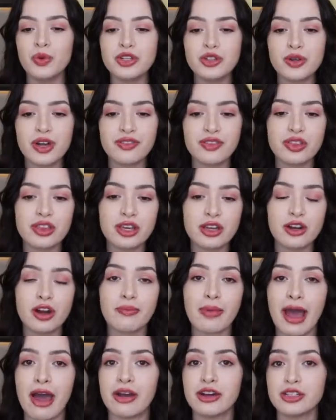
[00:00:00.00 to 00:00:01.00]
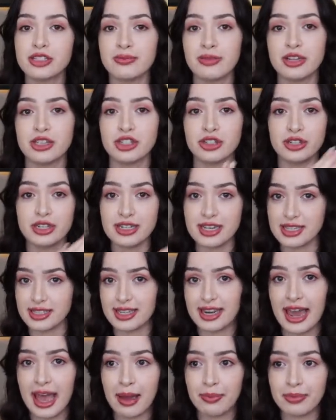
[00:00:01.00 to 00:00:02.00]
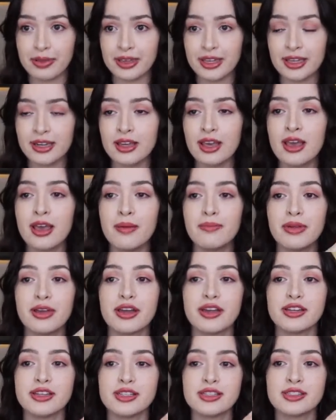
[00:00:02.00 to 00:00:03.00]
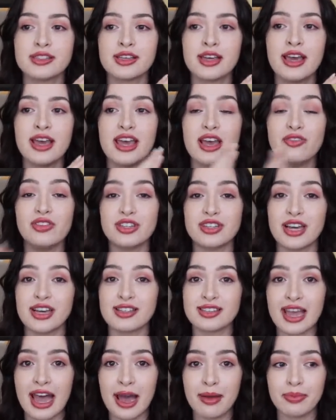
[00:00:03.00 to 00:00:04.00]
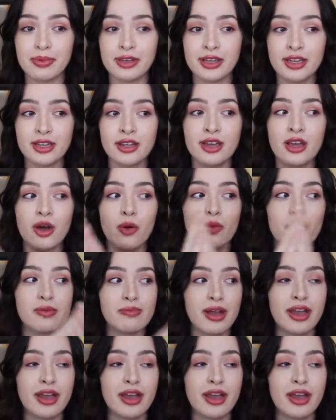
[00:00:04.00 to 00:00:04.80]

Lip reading: We do everything in our power to make sure it doesn't happen, because if it does happen, we